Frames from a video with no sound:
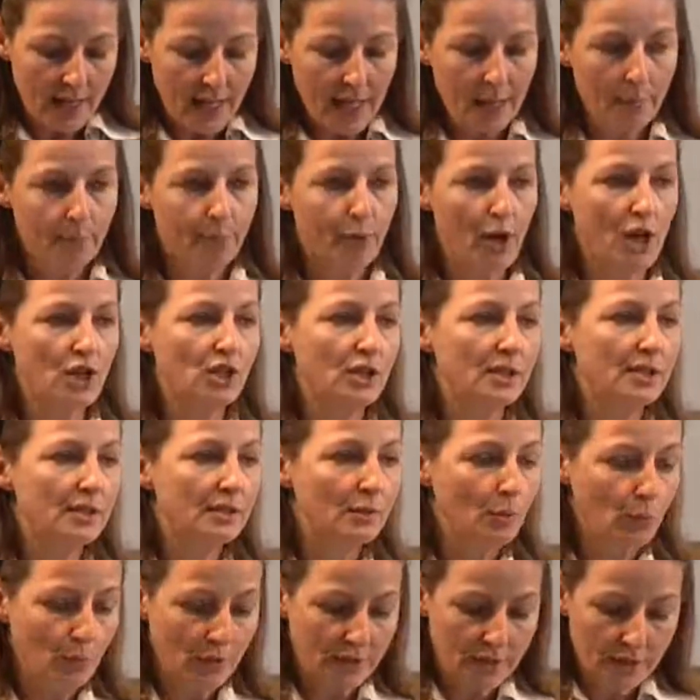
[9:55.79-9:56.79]

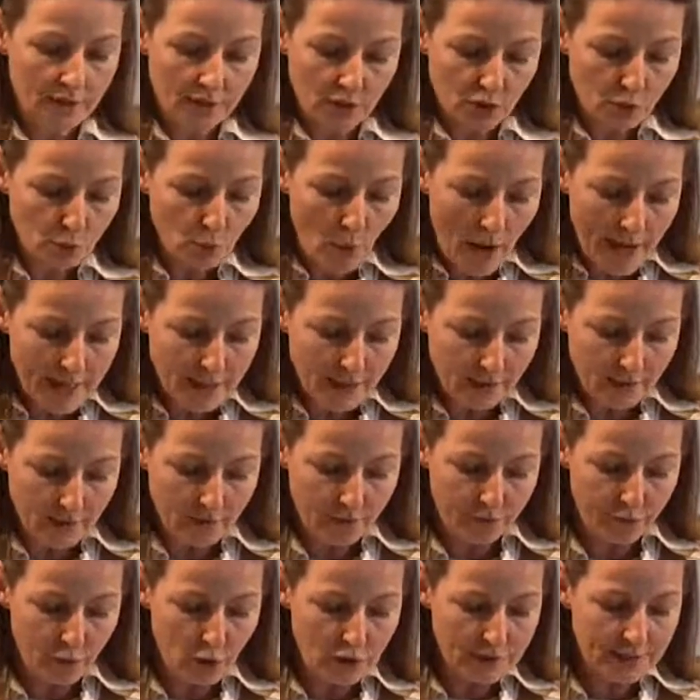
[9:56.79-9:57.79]
impresses with its wide,
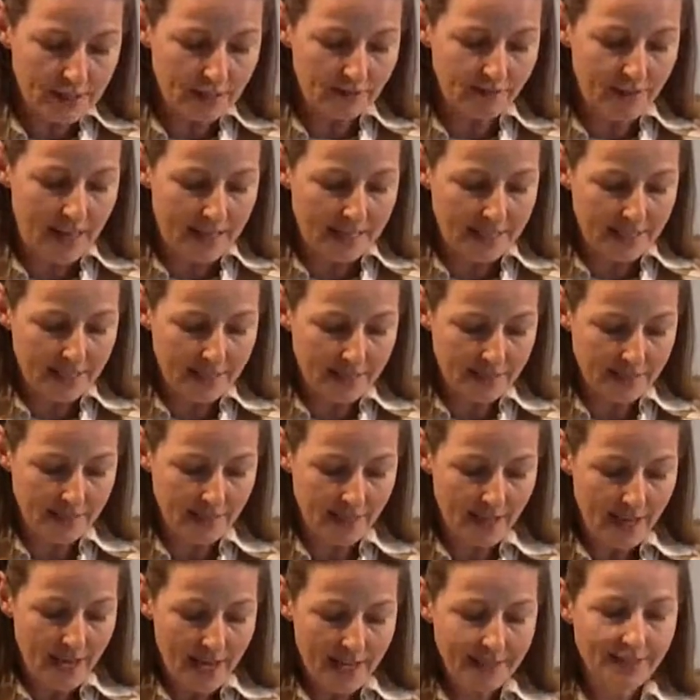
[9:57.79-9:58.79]
fertile valleys,
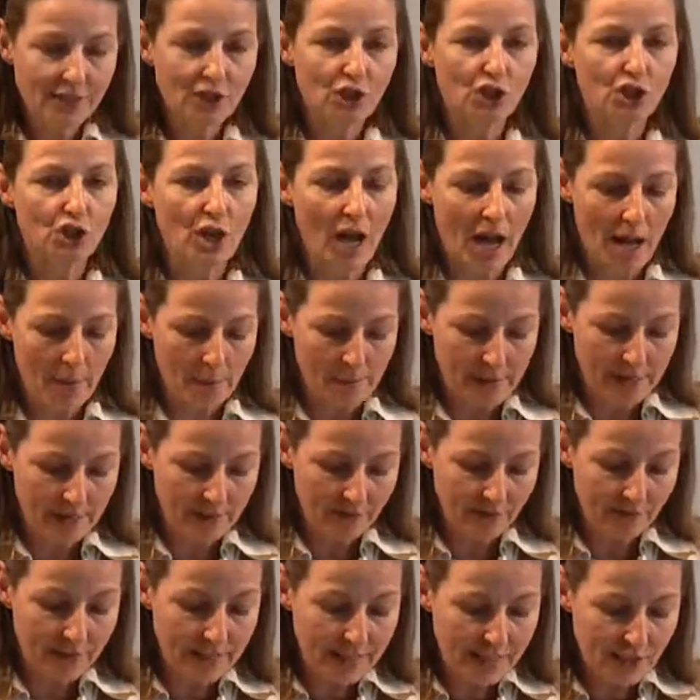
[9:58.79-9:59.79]
its
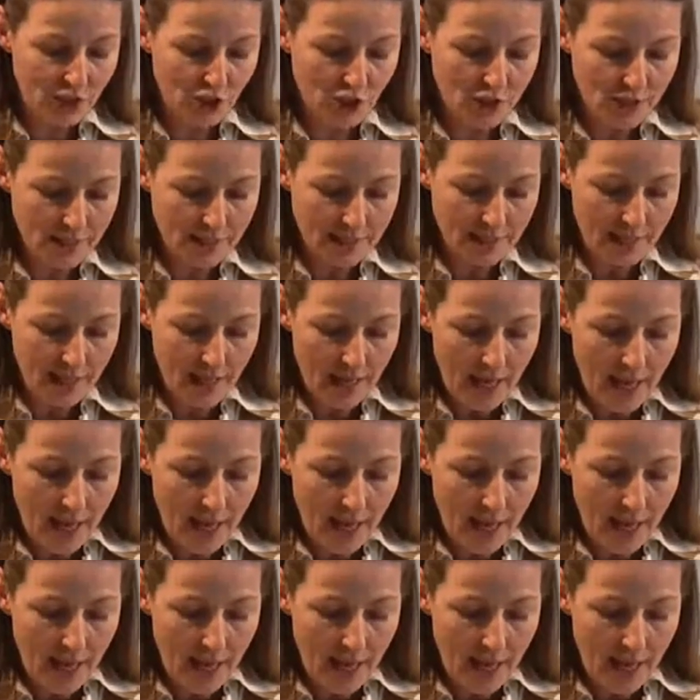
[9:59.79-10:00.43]
charming villages,